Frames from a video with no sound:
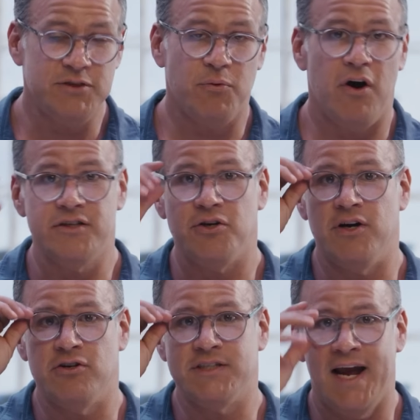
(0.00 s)
That's where also
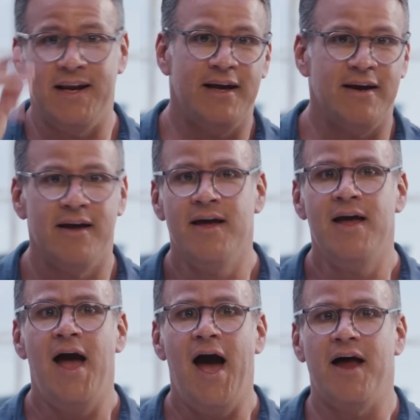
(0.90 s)
understanding
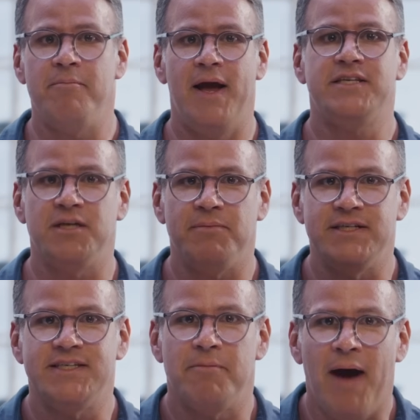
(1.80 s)
how to make something
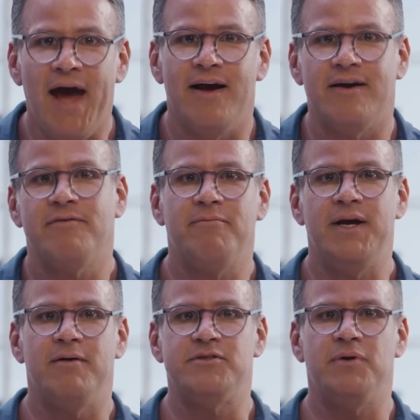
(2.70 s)
cinematic
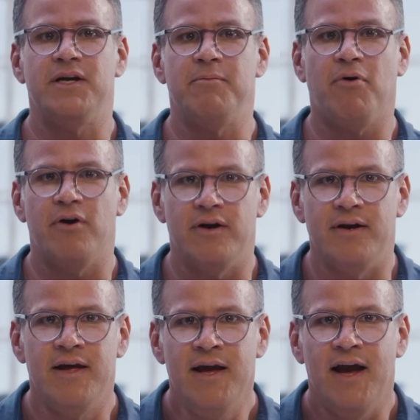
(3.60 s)
becomes really
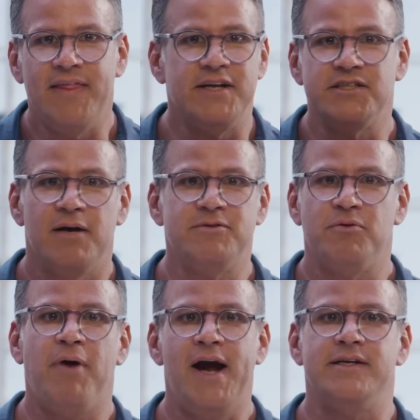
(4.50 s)
important. And that just comes with